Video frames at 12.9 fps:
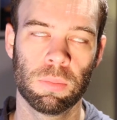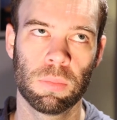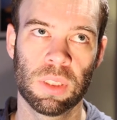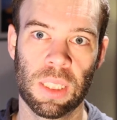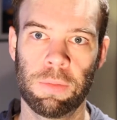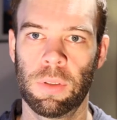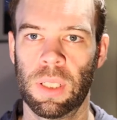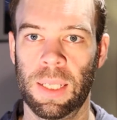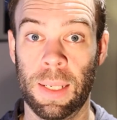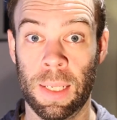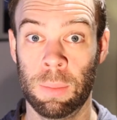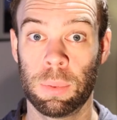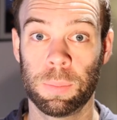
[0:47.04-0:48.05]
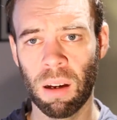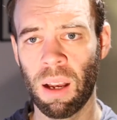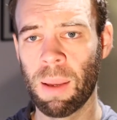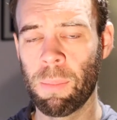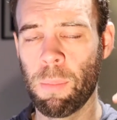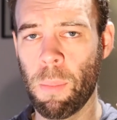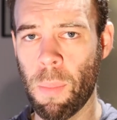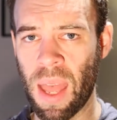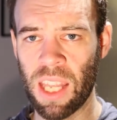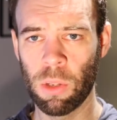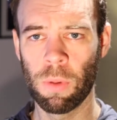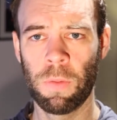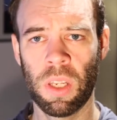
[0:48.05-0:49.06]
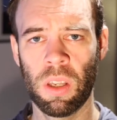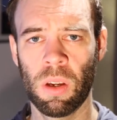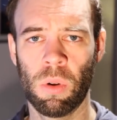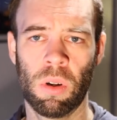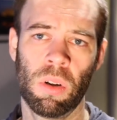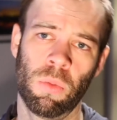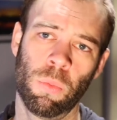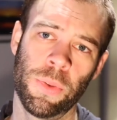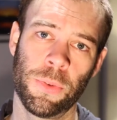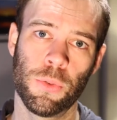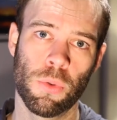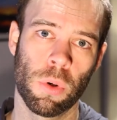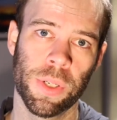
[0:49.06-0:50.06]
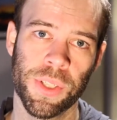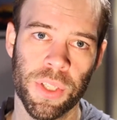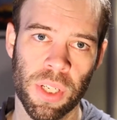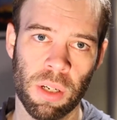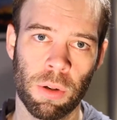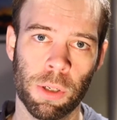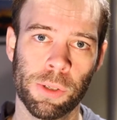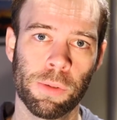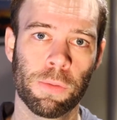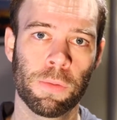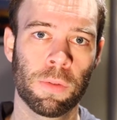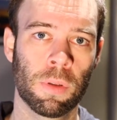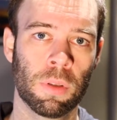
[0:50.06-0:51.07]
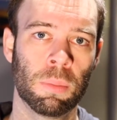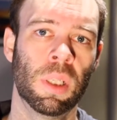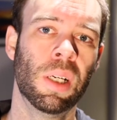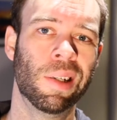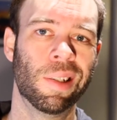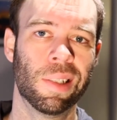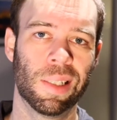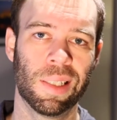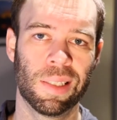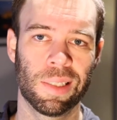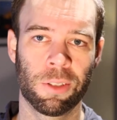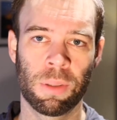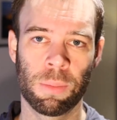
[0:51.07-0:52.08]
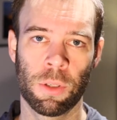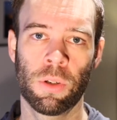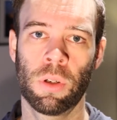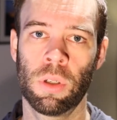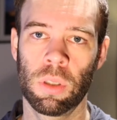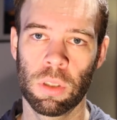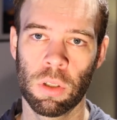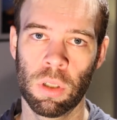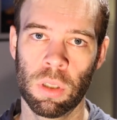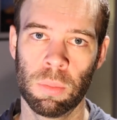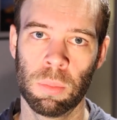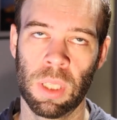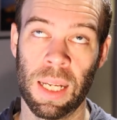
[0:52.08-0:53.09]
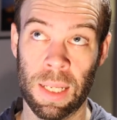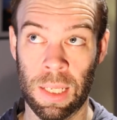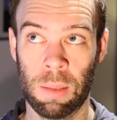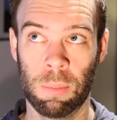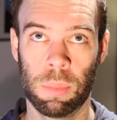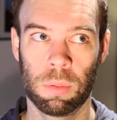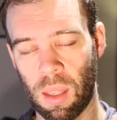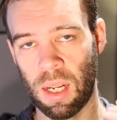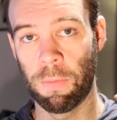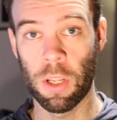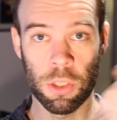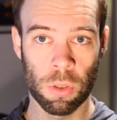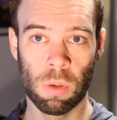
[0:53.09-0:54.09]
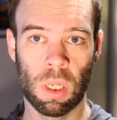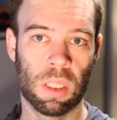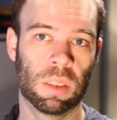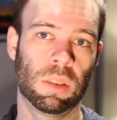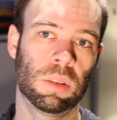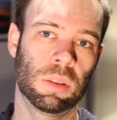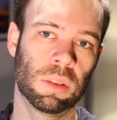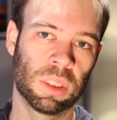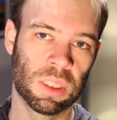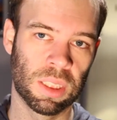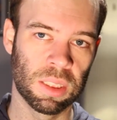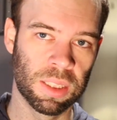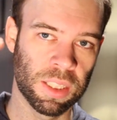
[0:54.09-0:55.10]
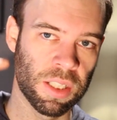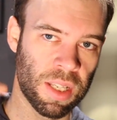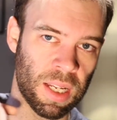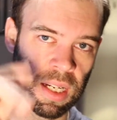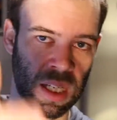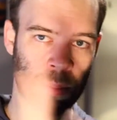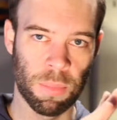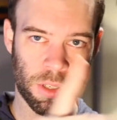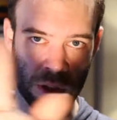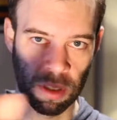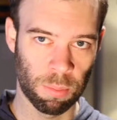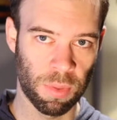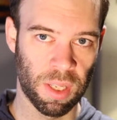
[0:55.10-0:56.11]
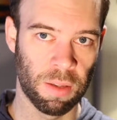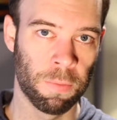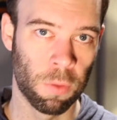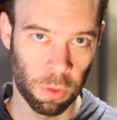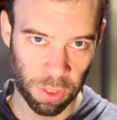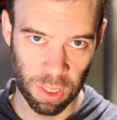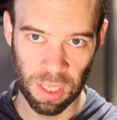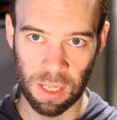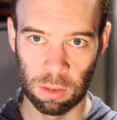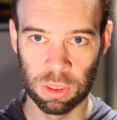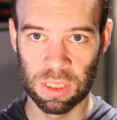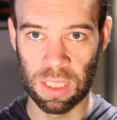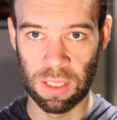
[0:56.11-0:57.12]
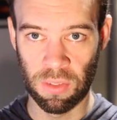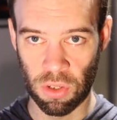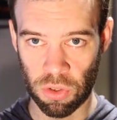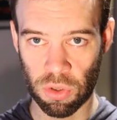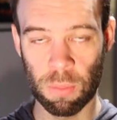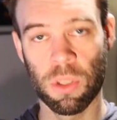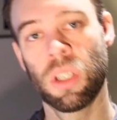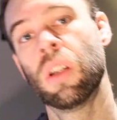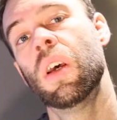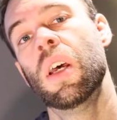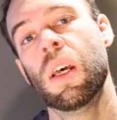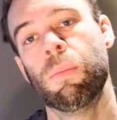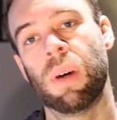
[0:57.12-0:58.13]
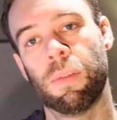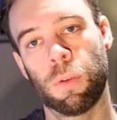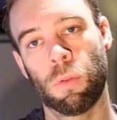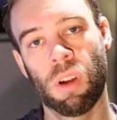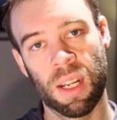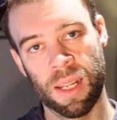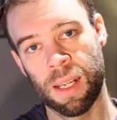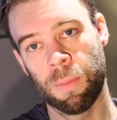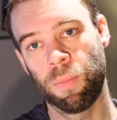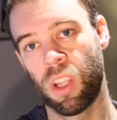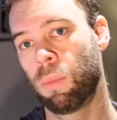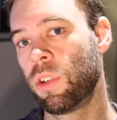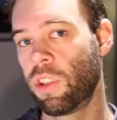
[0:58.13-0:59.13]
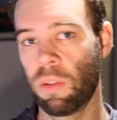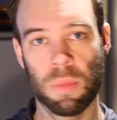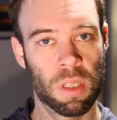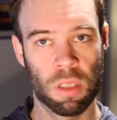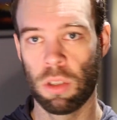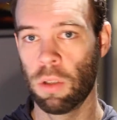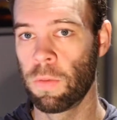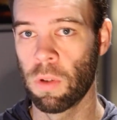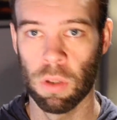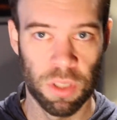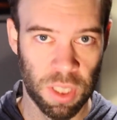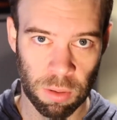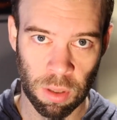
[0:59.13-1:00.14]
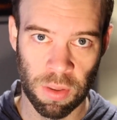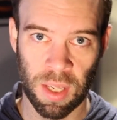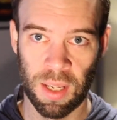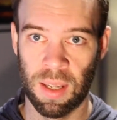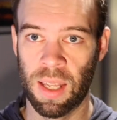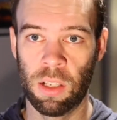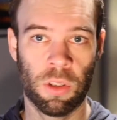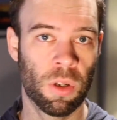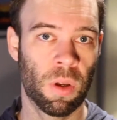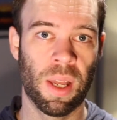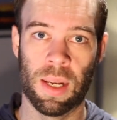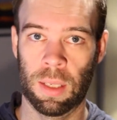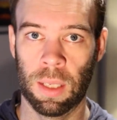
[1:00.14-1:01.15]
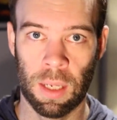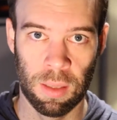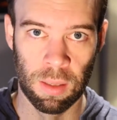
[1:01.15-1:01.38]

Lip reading: DeFi app, I may do a video on withdrawing CRO from the crypto.com app. If I do, I'll stick a link to that up the top there for you and also down in the description. But for right now, I'm assuming you've got CRO there and you know how to get it